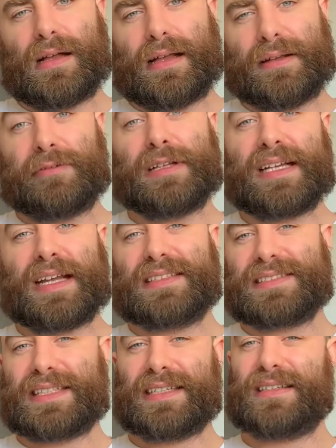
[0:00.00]
And while I
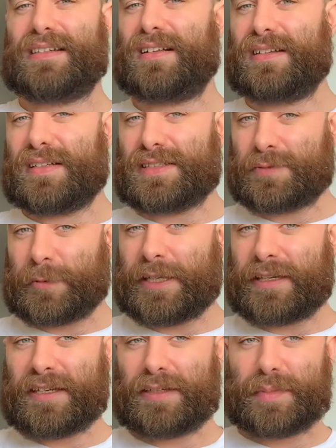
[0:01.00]
hesitate to call her a
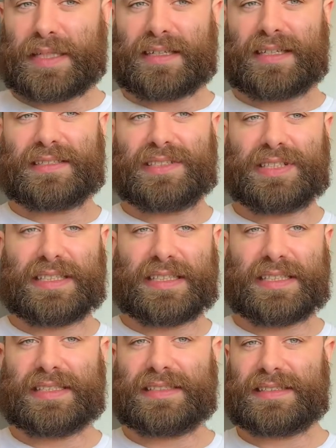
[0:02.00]
sweetheart because she
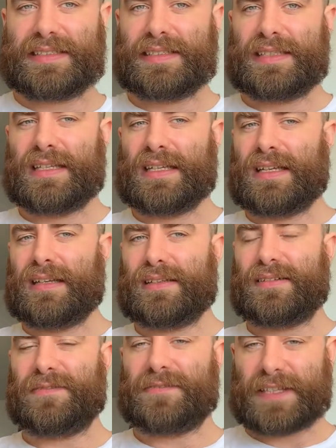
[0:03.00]
is
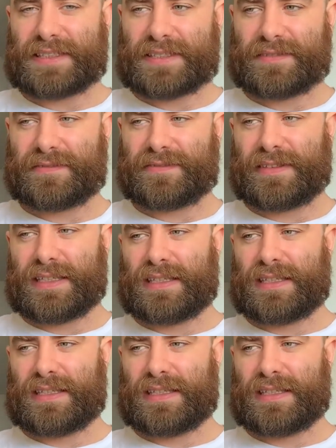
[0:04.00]
defensive,